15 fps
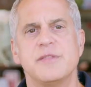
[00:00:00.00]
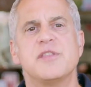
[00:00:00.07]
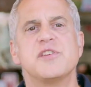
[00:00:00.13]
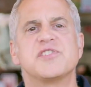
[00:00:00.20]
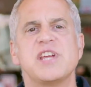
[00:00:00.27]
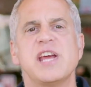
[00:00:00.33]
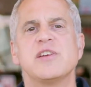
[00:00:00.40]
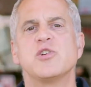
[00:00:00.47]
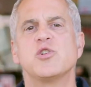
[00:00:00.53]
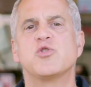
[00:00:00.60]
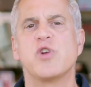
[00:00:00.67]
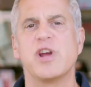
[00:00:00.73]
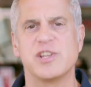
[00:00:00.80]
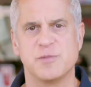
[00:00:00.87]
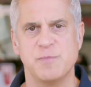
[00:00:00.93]
The standard
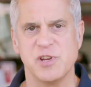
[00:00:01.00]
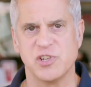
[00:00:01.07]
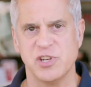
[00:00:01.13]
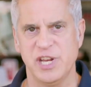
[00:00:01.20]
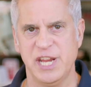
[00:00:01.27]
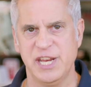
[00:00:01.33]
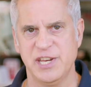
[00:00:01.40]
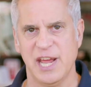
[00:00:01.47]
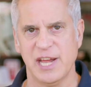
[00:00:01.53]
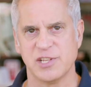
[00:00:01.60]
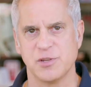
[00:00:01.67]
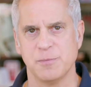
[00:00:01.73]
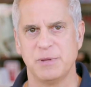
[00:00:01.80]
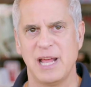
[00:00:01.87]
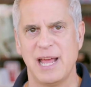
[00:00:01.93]
transmission
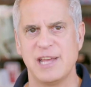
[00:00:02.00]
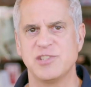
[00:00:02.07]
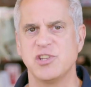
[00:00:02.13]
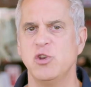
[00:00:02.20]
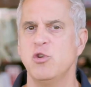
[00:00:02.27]
index applies